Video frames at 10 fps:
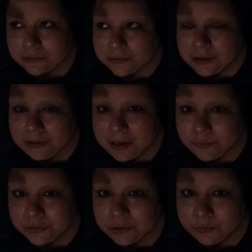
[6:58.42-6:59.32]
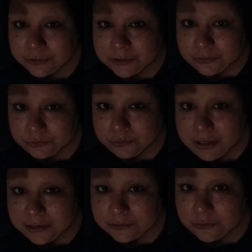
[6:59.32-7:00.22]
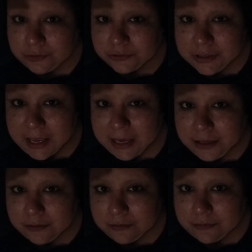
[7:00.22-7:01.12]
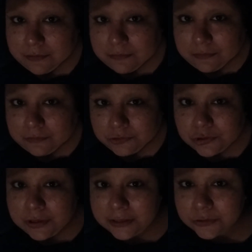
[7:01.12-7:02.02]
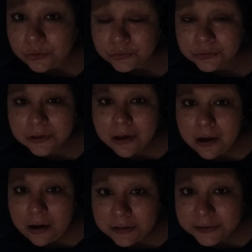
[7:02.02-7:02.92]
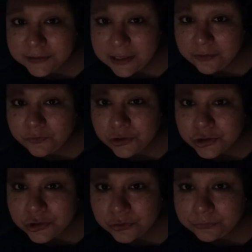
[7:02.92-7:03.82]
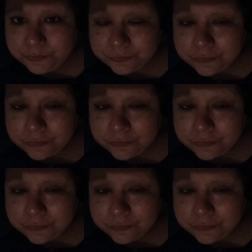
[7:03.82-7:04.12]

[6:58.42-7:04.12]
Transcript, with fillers: the laboratory person goes, okay, so there's eight shoelace holes on the side of your shoe.